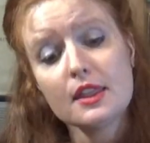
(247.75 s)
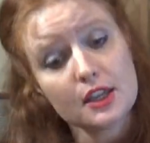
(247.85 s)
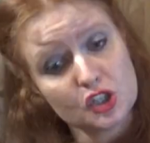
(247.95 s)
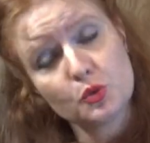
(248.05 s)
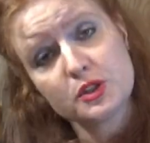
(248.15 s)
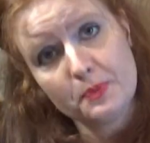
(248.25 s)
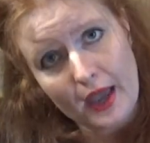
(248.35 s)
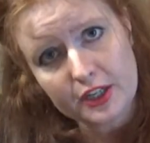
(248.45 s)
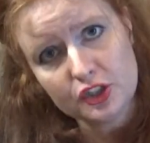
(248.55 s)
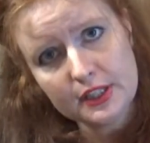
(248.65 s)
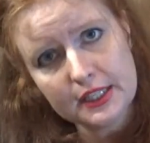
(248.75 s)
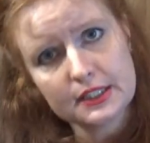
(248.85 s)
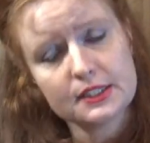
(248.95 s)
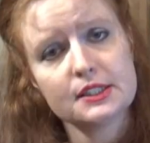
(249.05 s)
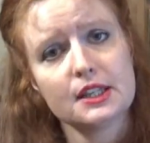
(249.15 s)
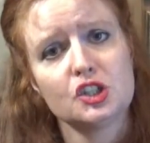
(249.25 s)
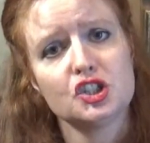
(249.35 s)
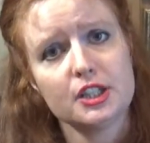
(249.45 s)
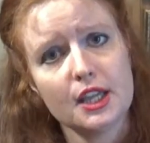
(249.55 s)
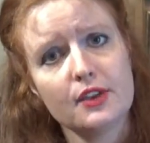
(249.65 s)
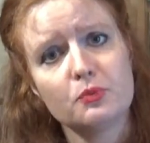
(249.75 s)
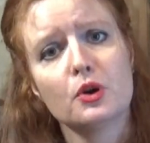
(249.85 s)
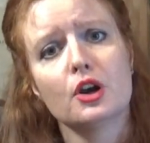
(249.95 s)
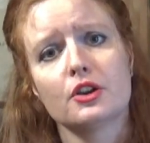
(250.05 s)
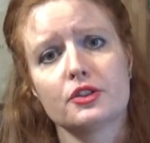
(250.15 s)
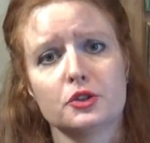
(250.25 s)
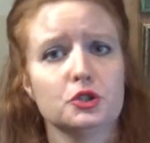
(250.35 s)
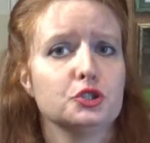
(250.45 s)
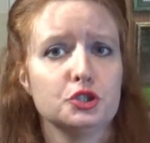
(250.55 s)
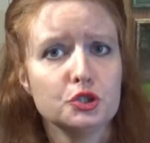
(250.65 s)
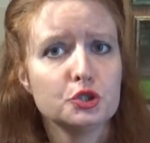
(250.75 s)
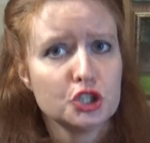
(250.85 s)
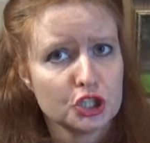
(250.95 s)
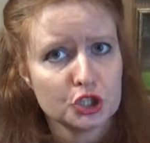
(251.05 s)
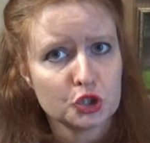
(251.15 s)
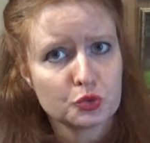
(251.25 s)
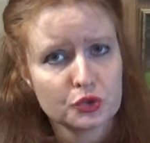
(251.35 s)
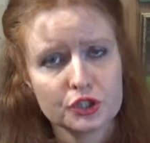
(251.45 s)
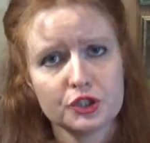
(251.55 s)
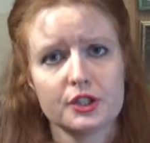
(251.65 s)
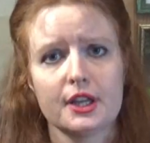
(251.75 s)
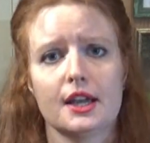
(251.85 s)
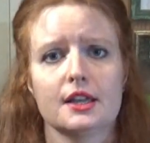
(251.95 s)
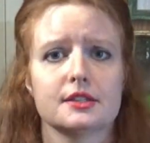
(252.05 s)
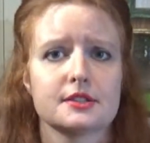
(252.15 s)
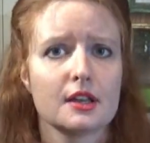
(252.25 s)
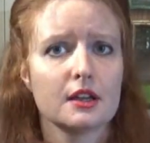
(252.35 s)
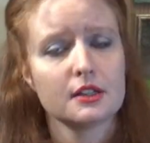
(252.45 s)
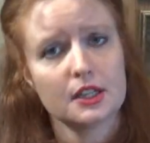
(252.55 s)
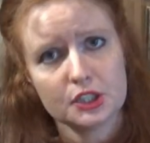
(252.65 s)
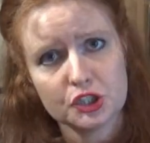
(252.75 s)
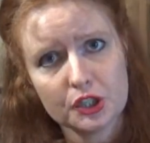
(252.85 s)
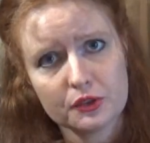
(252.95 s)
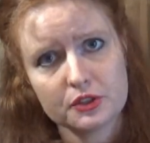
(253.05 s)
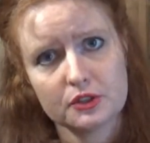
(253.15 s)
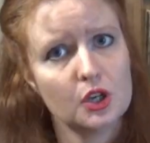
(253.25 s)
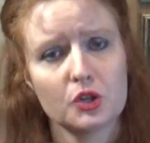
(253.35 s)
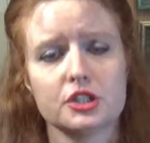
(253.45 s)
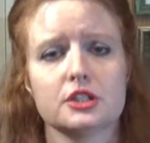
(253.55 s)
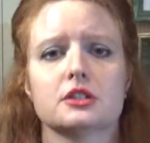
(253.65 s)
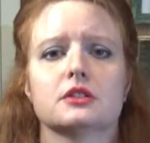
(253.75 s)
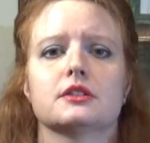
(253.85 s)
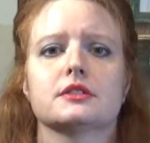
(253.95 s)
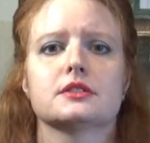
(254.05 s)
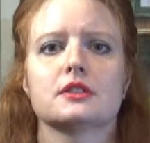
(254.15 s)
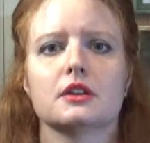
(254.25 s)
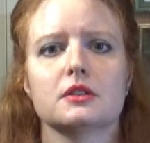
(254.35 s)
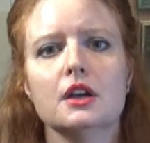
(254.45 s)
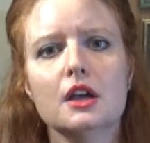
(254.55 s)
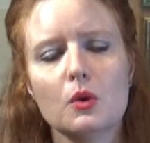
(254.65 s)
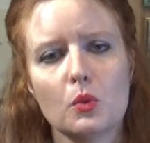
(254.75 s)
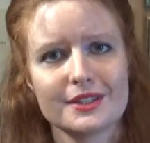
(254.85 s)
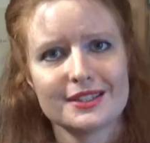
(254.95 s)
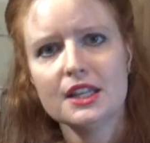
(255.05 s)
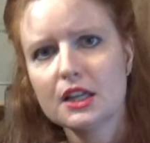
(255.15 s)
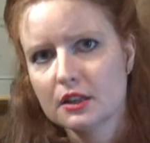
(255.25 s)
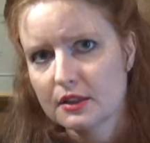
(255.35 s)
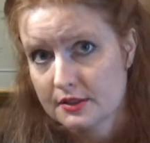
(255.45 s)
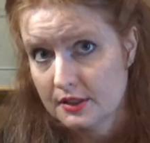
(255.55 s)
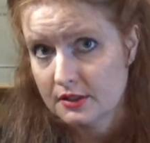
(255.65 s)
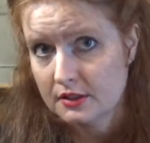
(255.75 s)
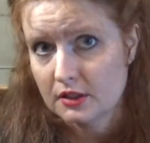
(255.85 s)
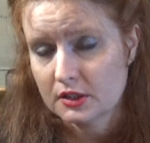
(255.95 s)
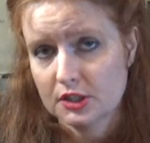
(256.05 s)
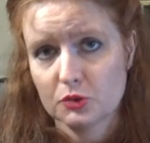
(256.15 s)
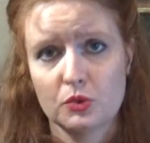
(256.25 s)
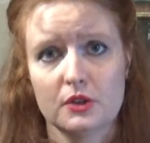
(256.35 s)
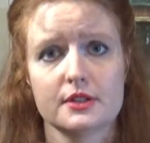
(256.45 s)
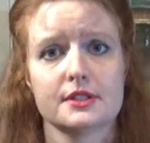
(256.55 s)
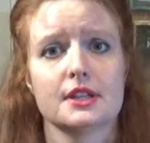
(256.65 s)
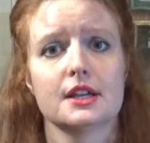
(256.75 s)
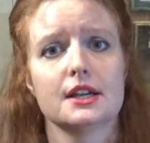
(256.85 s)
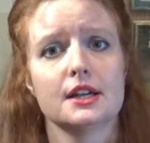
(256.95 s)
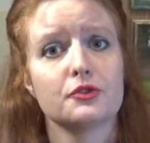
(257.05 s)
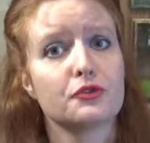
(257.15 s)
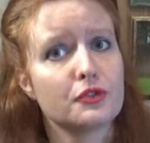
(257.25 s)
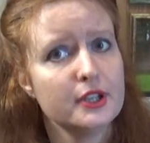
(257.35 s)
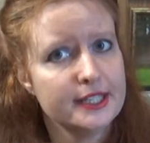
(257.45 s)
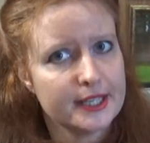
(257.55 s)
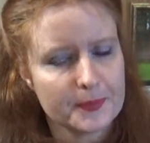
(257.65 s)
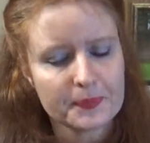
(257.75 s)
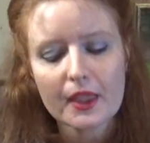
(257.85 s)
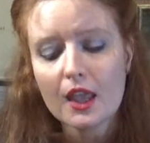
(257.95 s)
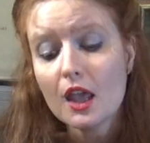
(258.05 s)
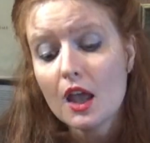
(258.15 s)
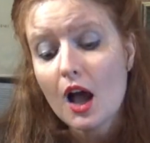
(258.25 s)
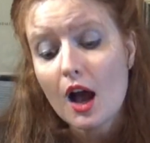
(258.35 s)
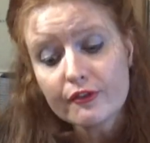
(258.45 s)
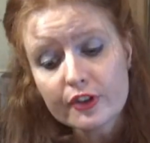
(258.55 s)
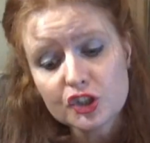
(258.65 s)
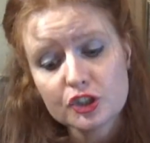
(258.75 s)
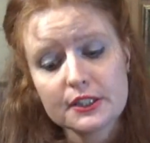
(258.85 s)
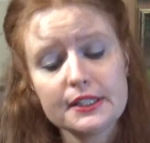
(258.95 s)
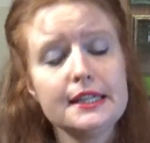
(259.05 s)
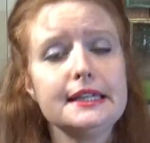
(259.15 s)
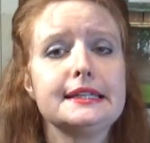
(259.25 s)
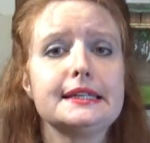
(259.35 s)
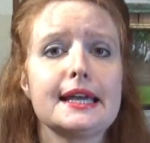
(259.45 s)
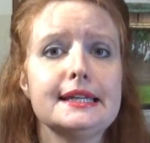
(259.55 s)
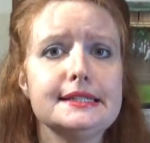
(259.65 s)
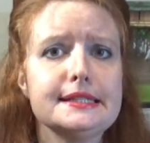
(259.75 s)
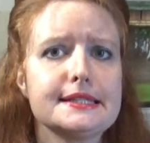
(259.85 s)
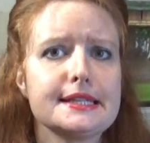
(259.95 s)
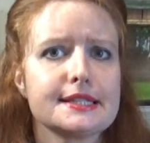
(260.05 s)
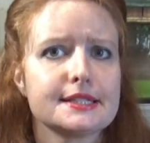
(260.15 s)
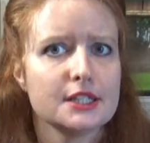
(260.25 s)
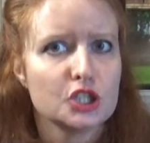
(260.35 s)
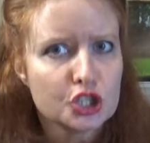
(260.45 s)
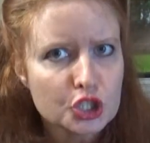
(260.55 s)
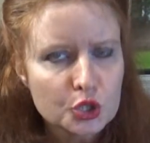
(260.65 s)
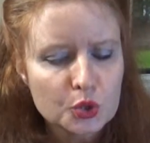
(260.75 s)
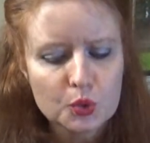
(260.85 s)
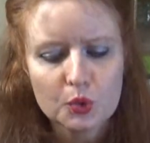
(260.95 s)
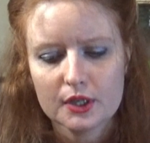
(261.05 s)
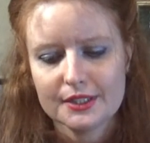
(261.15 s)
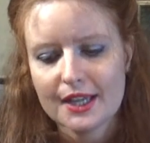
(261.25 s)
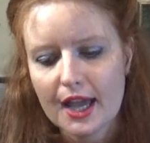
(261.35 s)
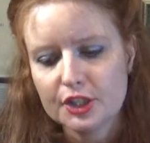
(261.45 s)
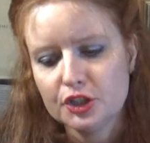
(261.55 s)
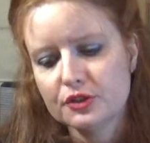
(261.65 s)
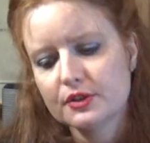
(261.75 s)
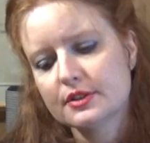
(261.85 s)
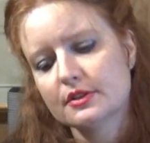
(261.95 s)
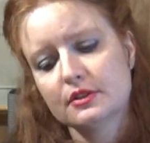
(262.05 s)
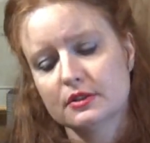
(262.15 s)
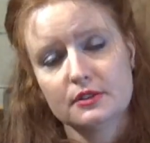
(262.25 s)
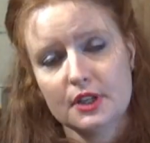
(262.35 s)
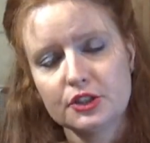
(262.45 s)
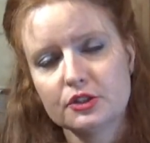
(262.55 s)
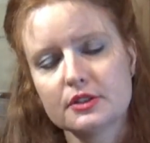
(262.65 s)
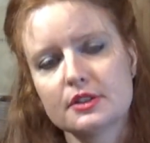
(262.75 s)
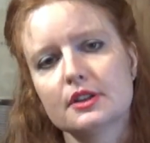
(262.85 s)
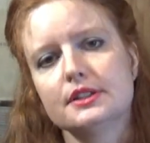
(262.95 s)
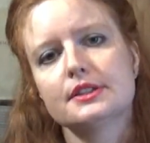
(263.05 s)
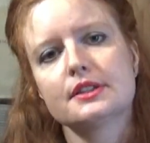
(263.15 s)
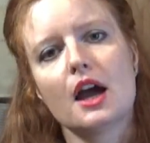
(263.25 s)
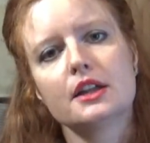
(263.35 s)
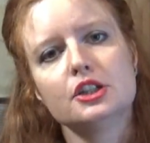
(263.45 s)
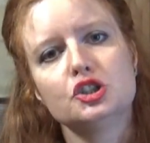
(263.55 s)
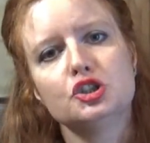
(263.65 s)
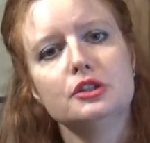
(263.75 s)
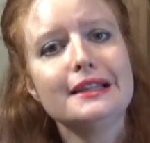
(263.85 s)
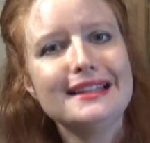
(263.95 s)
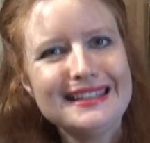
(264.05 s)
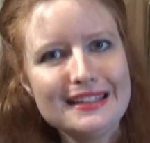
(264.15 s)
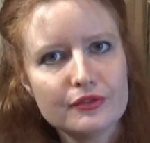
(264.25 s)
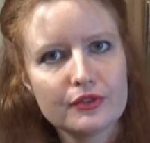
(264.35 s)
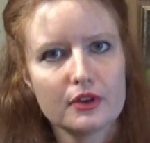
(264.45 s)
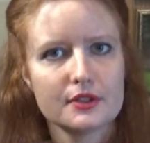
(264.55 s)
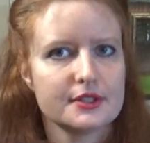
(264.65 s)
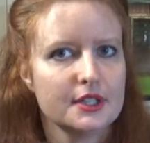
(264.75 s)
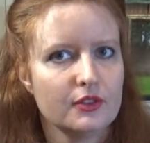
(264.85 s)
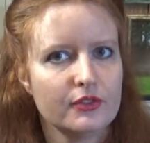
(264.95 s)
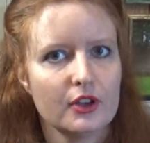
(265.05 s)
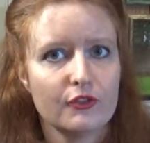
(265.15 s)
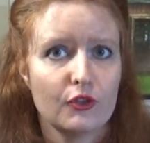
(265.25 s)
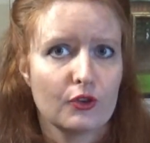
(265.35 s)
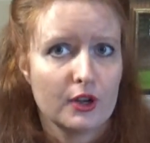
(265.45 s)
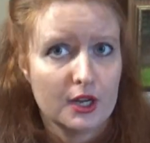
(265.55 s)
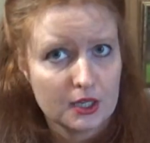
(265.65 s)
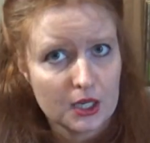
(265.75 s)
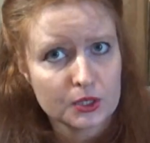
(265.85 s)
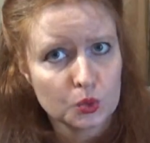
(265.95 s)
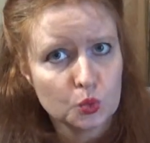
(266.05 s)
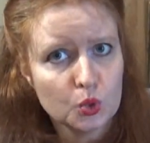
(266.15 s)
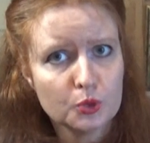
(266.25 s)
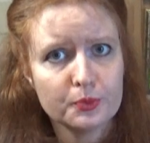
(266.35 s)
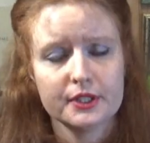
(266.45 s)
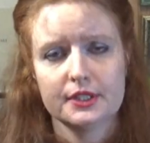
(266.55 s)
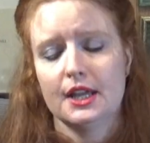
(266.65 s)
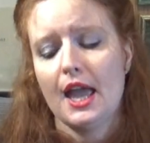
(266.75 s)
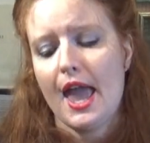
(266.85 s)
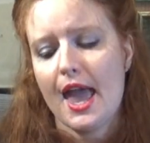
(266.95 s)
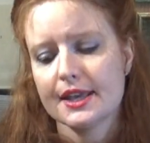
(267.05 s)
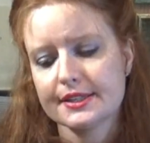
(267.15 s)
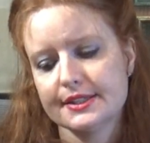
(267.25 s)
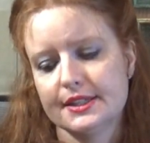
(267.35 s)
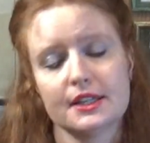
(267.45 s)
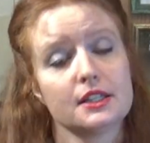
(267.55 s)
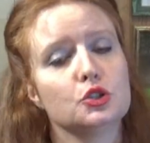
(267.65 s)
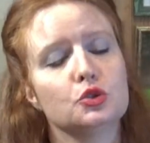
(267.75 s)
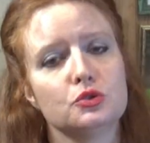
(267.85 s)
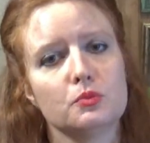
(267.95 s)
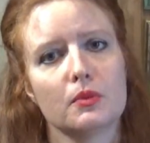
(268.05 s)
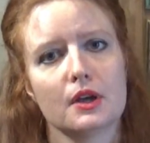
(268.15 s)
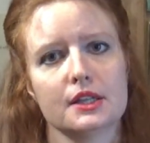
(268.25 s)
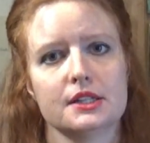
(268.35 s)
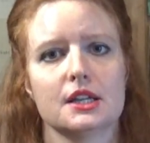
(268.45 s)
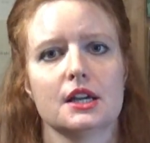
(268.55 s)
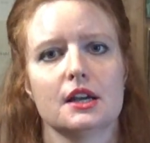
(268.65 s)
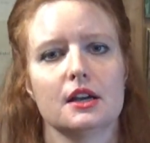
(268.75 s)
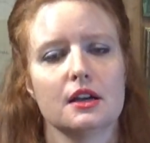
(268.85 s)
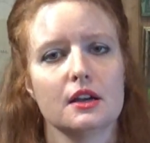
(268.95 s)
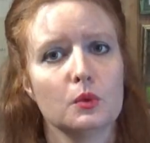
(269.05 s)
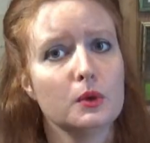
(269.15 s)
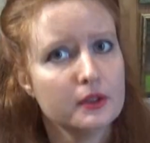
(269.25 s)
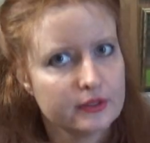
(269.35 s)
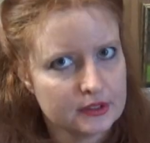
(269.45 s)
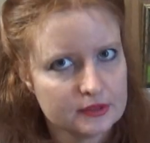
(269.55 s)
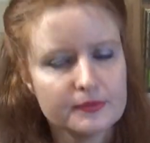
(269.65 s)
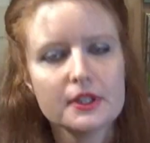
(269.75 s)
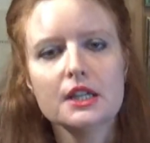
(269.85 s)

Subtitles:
Then she was back to England, and she gave birth to two children, a son and a daughter. The son was Nicholas and the daughter was Frida. Unfortunately, in 1962, Ted Hughes decided to leave Sylvia for another woman, Essie Goodman Withell.